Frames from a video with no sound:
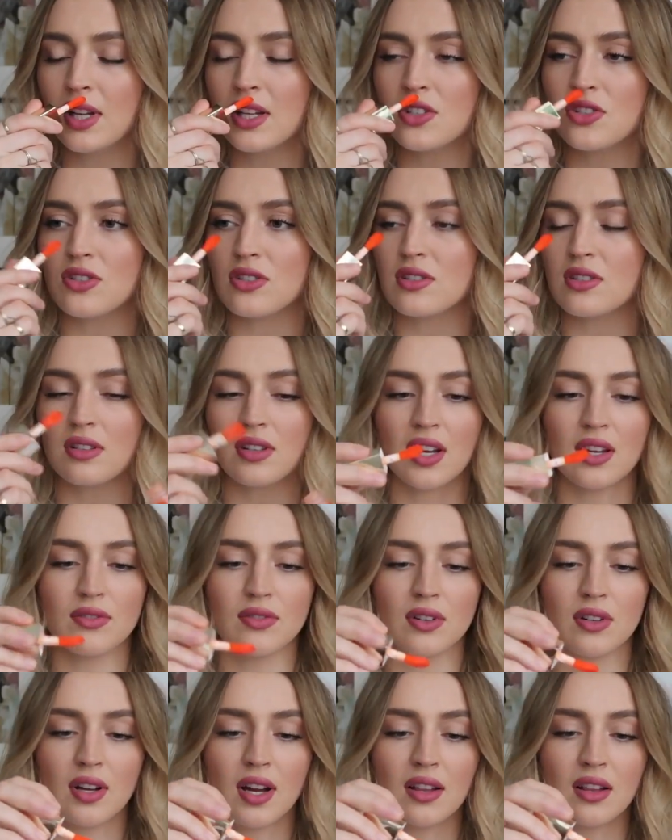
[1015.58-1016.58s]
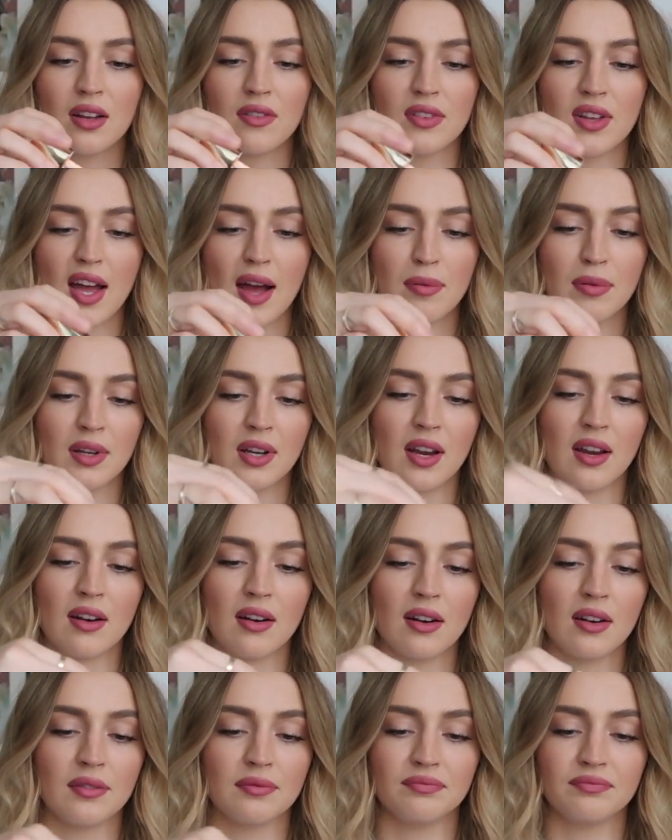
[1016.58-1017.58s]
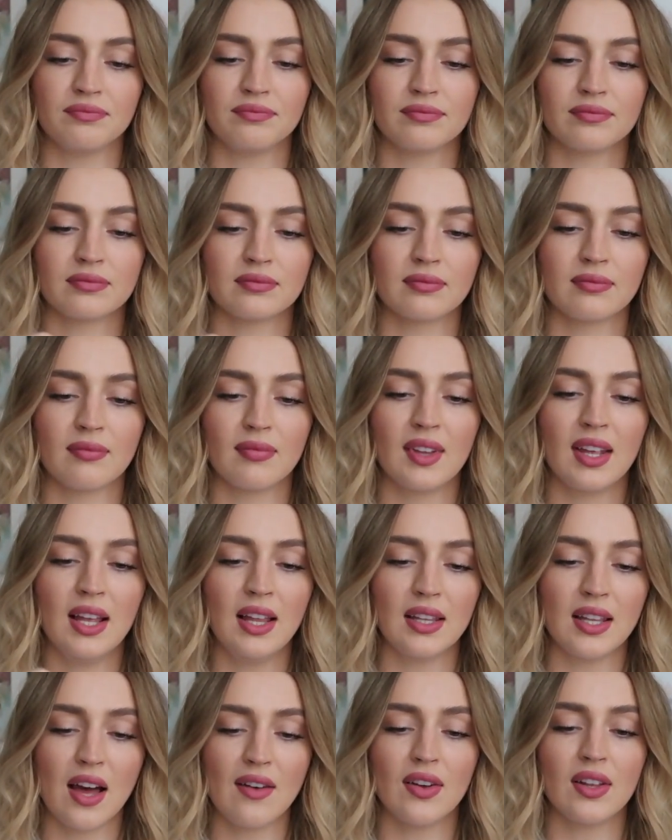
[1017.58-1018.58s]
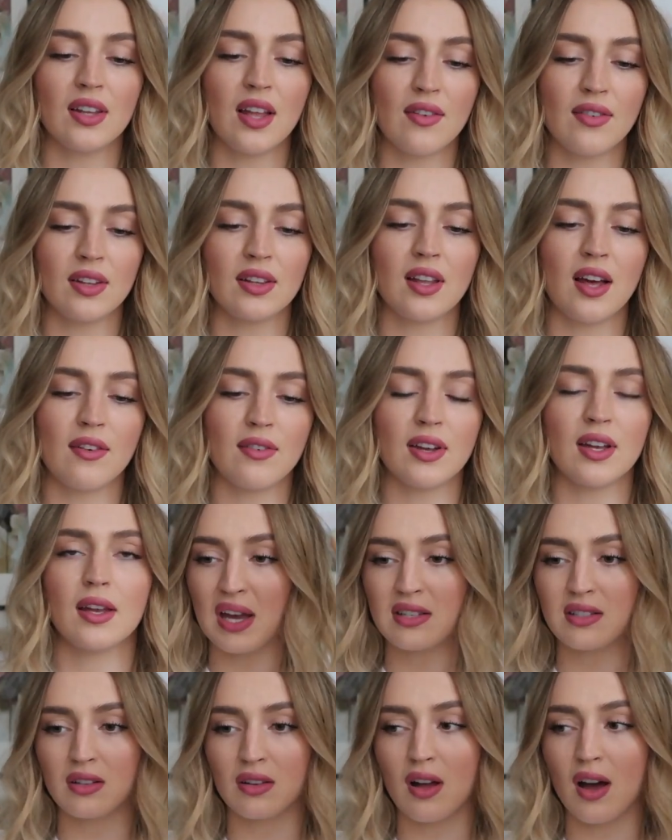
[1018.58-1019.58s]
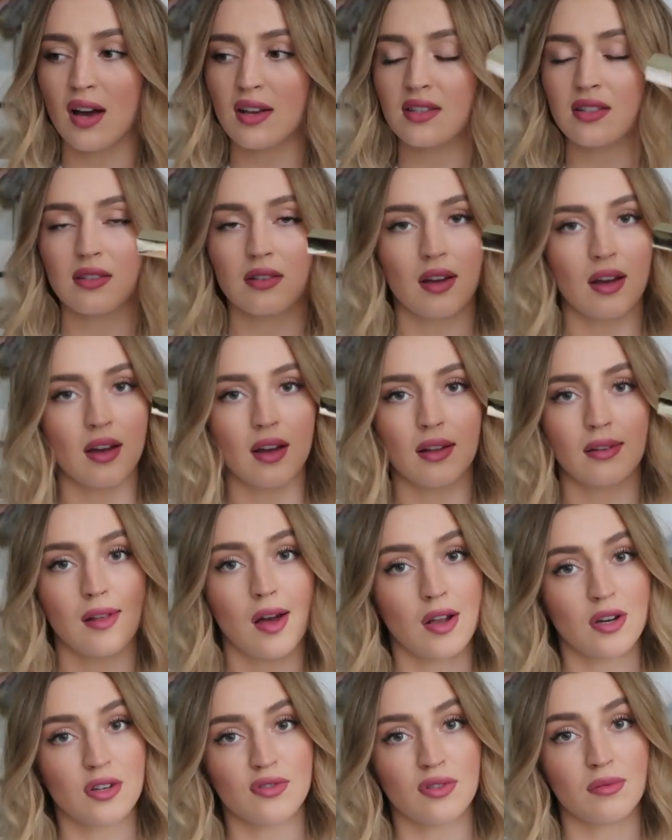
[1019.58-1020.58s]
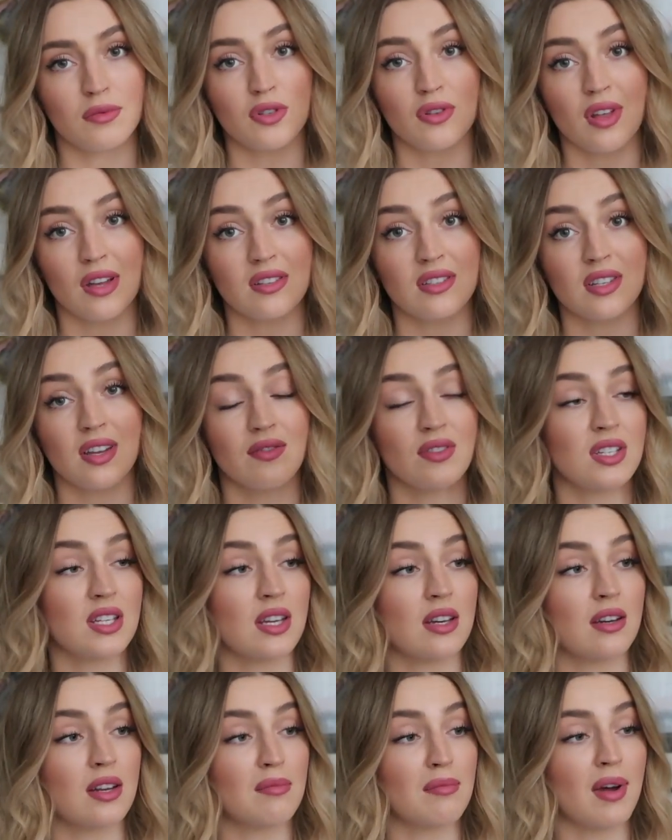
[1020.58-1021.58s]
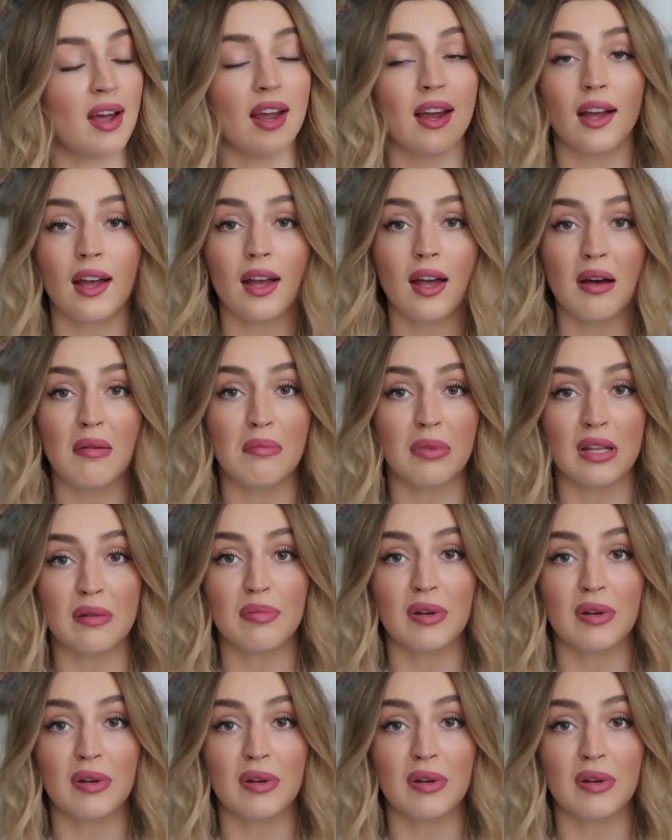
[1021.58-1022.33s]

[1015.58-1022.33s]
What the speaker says: it's just delightful. I love the applicator. Love it, love it, love it. Best gloss launch from 2017, in my humble